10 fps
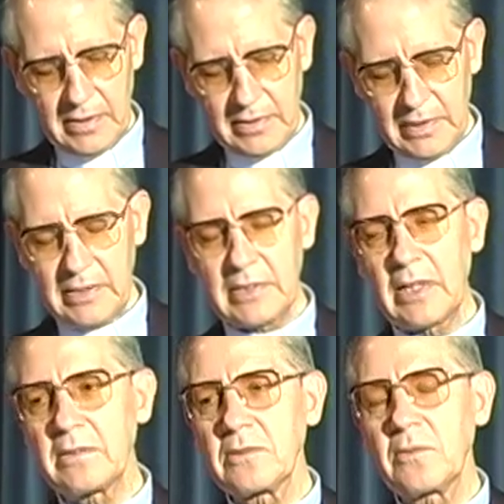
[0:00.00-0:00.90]
this
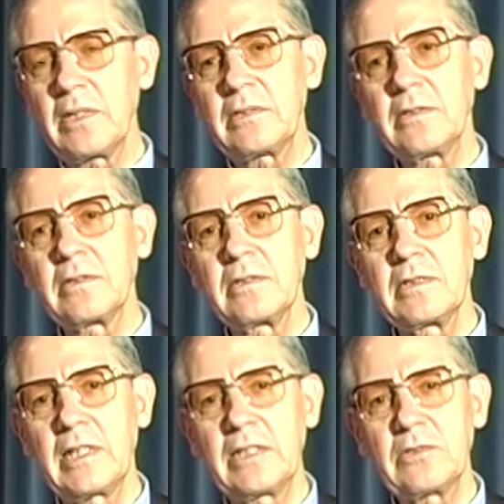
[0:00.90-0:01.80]
second question
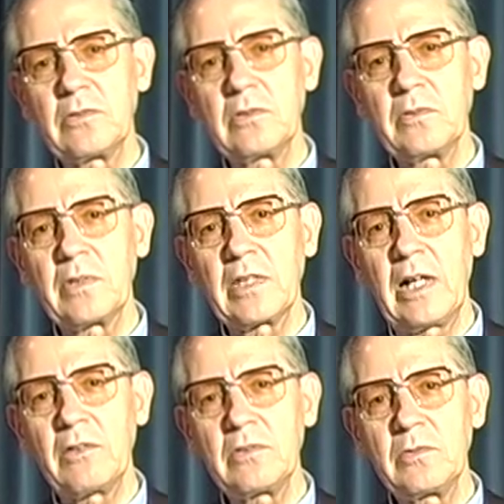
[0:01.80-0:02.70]
has to do with
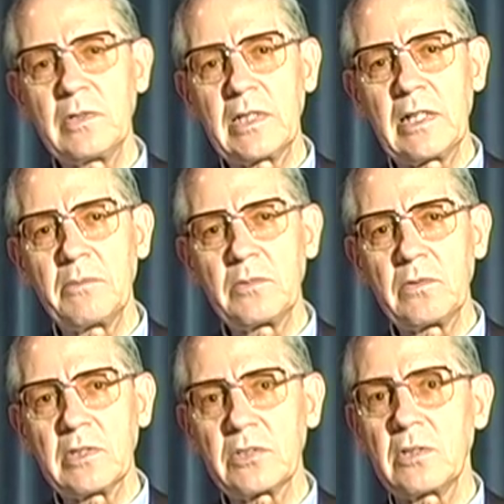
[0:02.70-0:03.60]
how do we come to
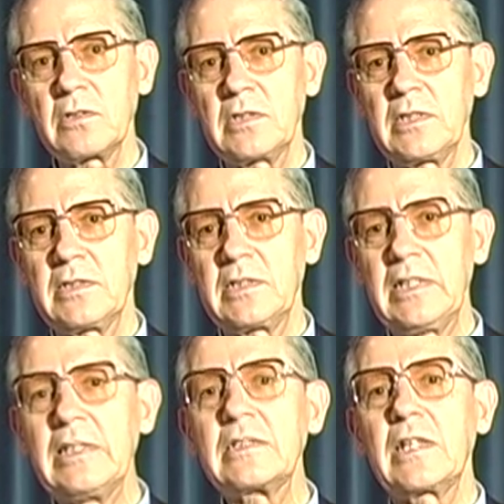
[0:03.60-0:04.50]
the sources
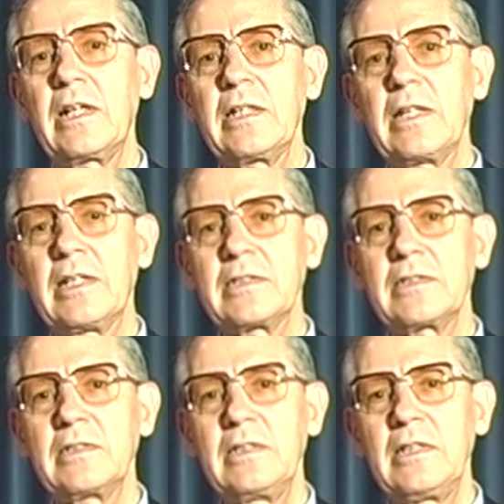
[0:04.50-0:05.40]
inside
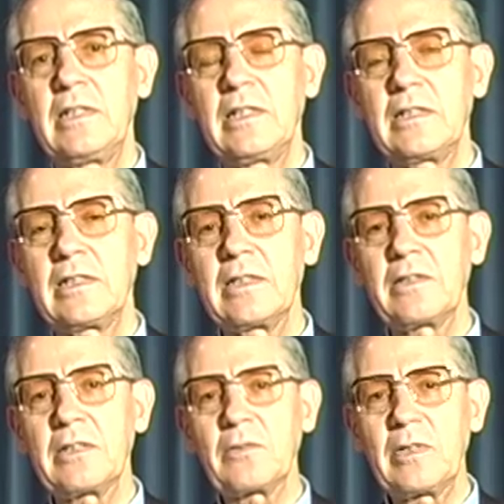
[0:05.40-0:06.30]
us, the
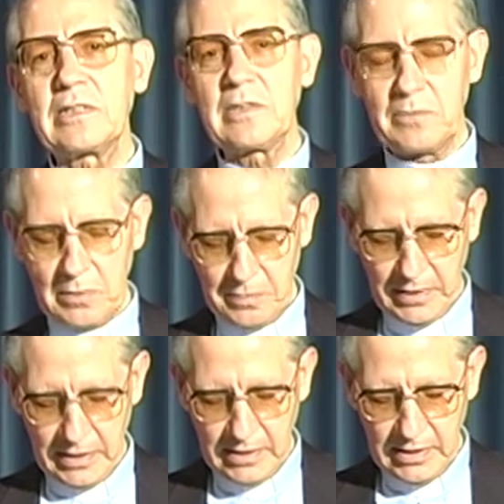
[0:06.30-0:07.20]
third question would
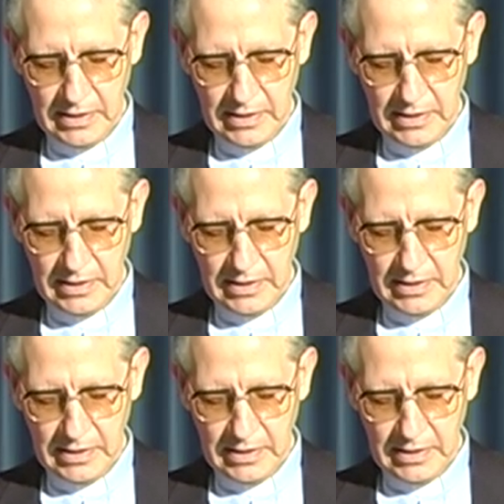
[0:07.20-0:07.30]
be,